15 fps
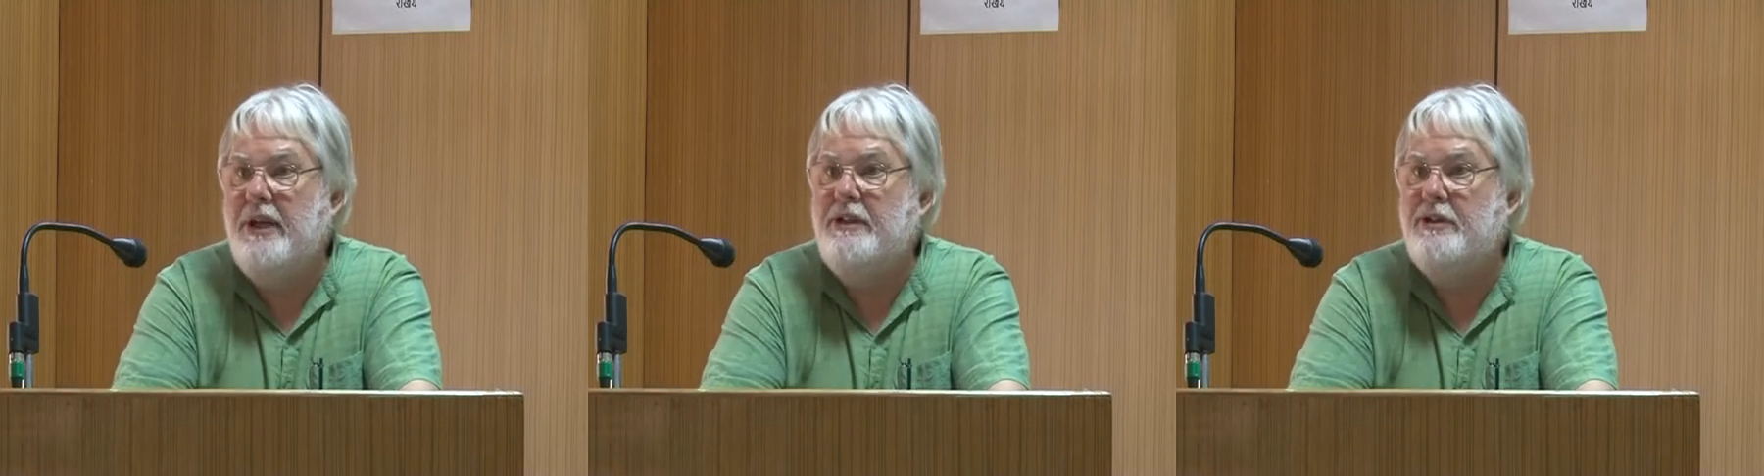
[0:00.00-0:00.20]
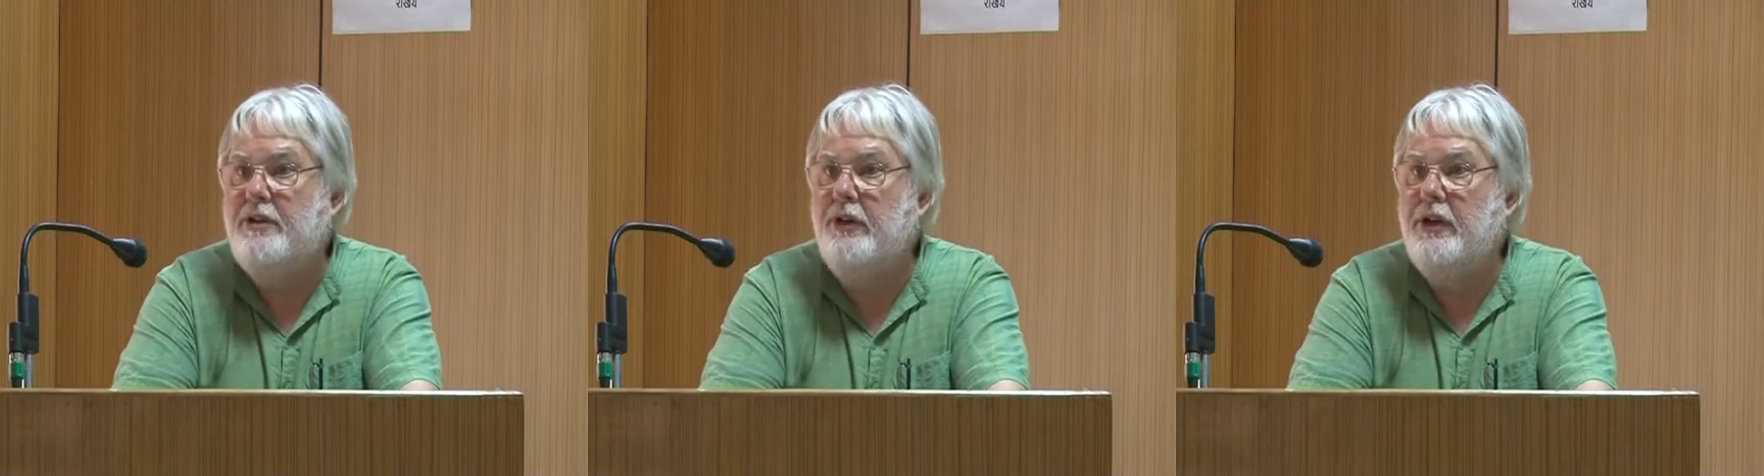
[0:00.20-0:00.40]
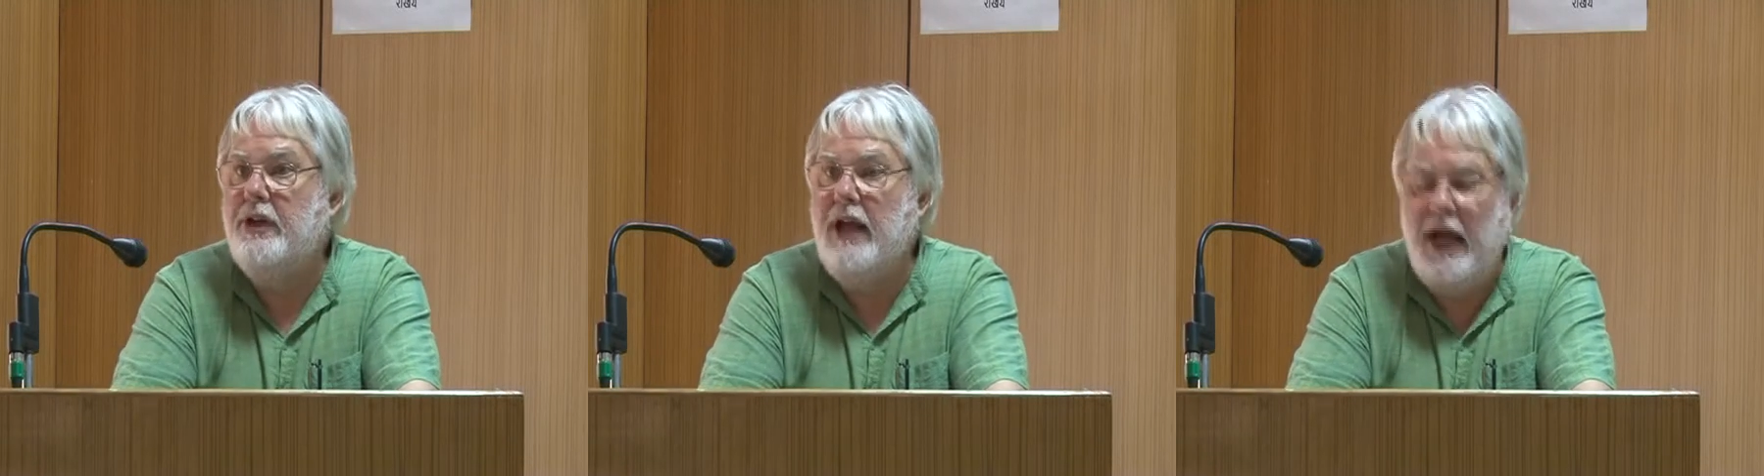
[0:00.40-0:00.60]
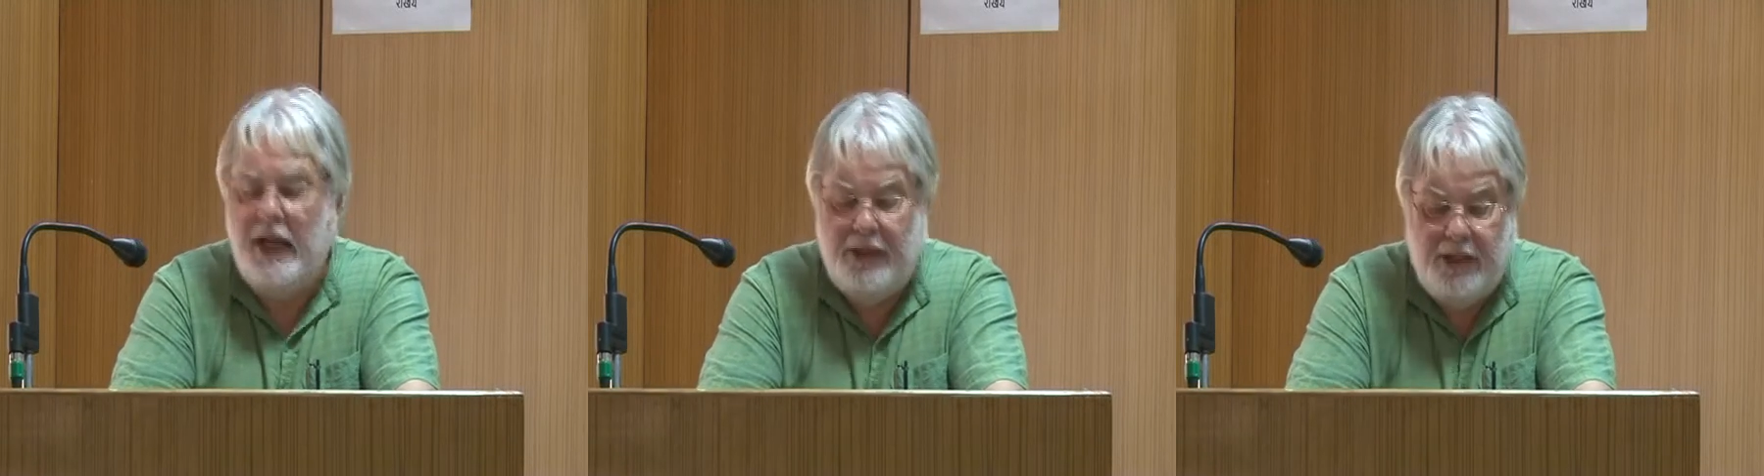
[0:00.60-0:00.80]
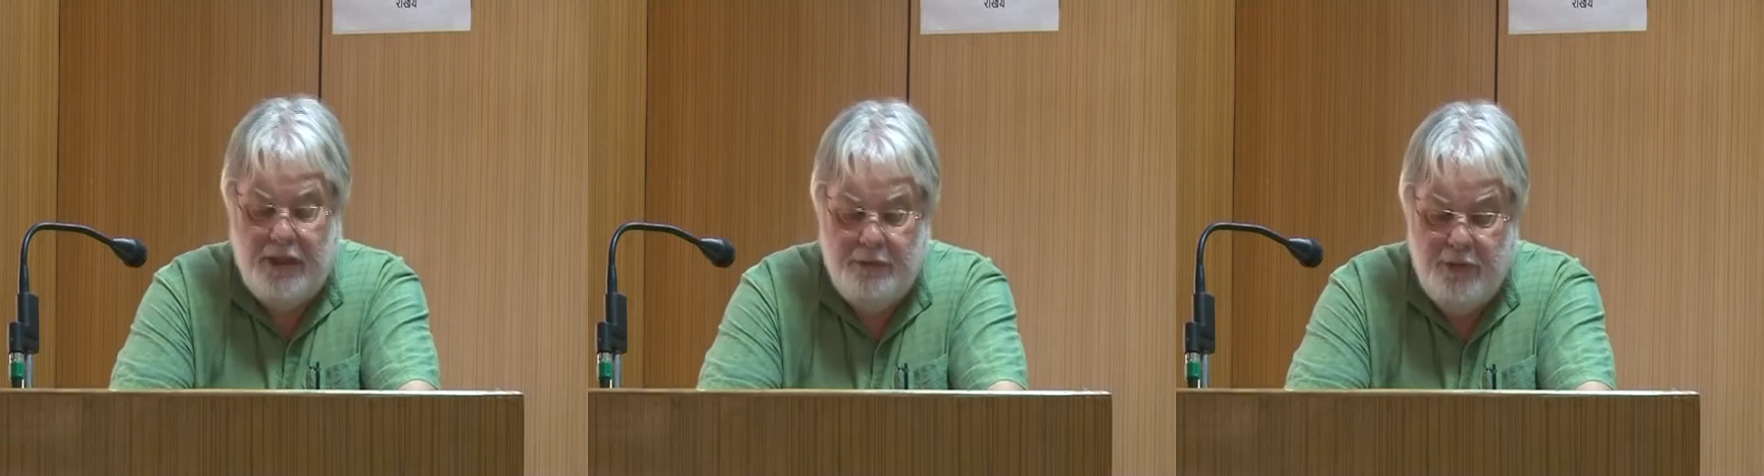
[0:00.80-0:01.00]
piece on the
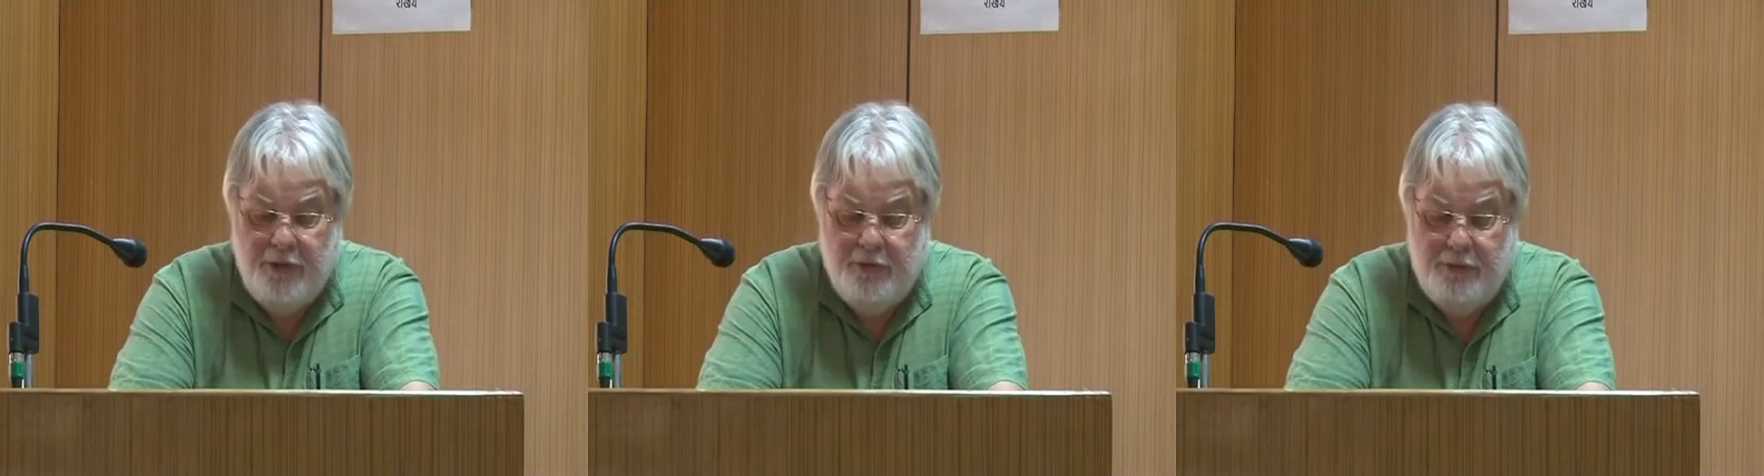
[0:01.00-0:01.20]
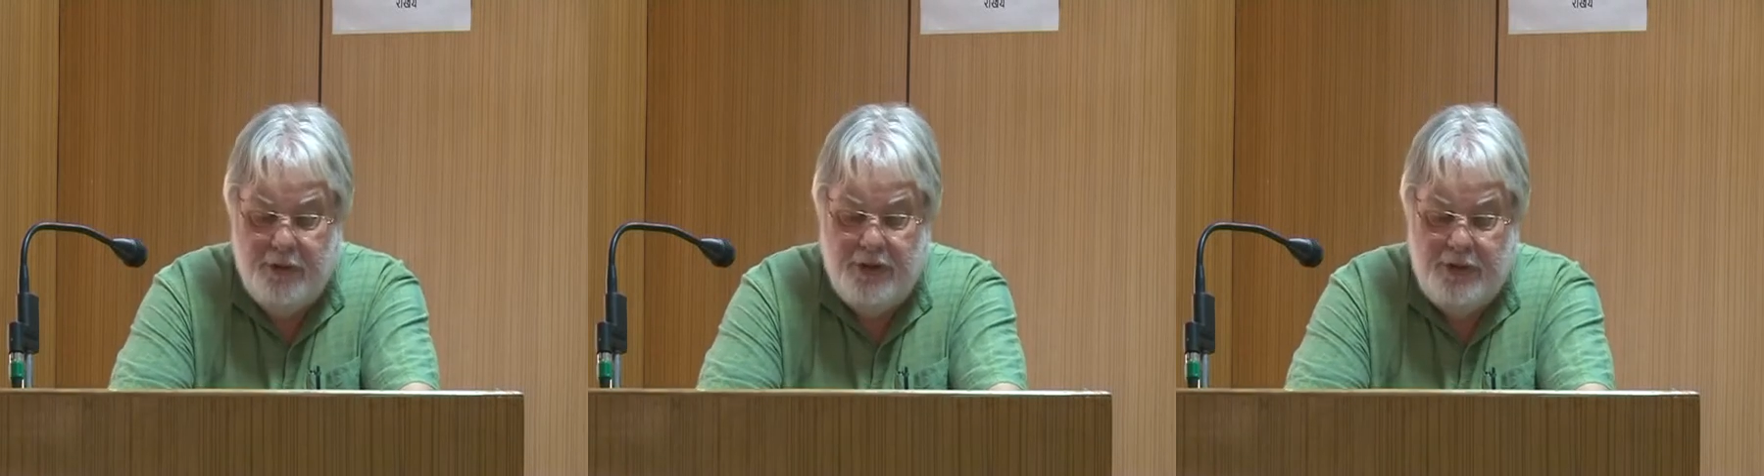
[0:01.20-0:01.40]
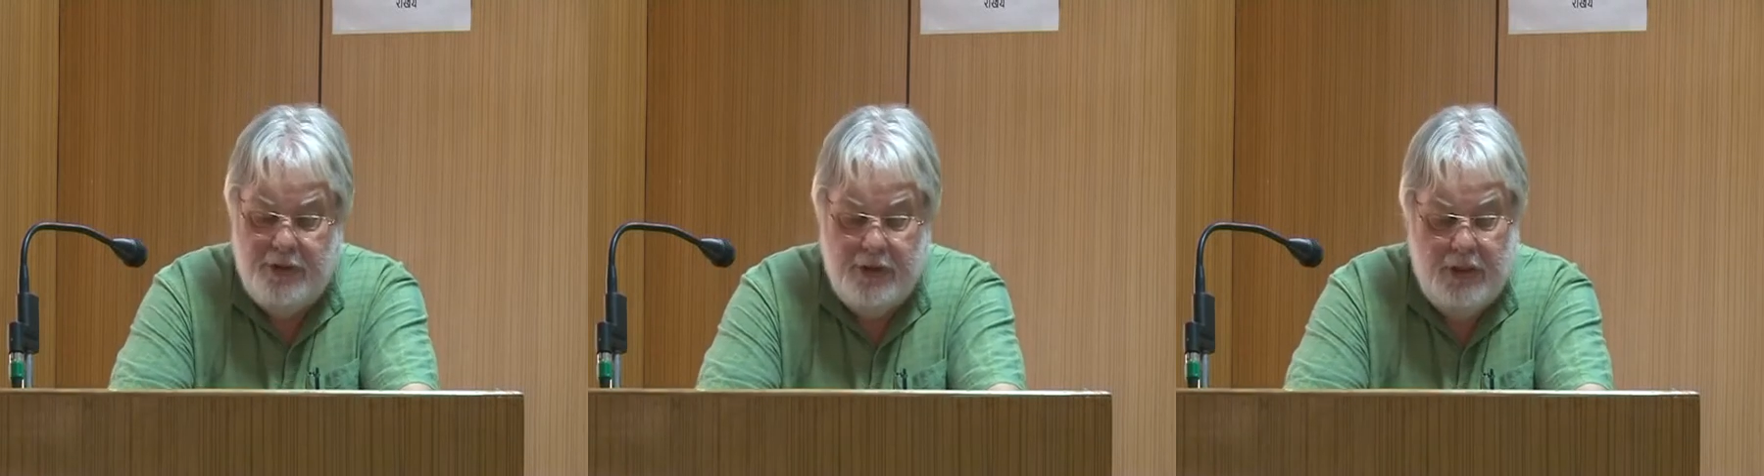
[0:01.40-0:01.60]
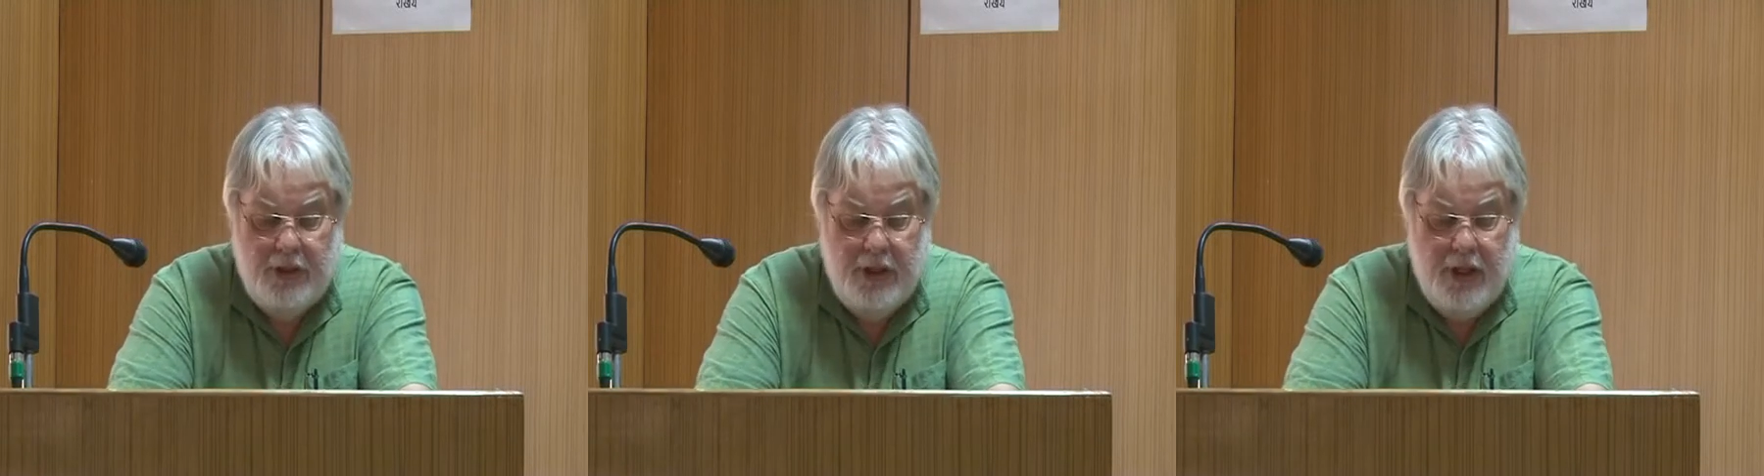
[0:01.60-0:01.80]
Gandhian movement,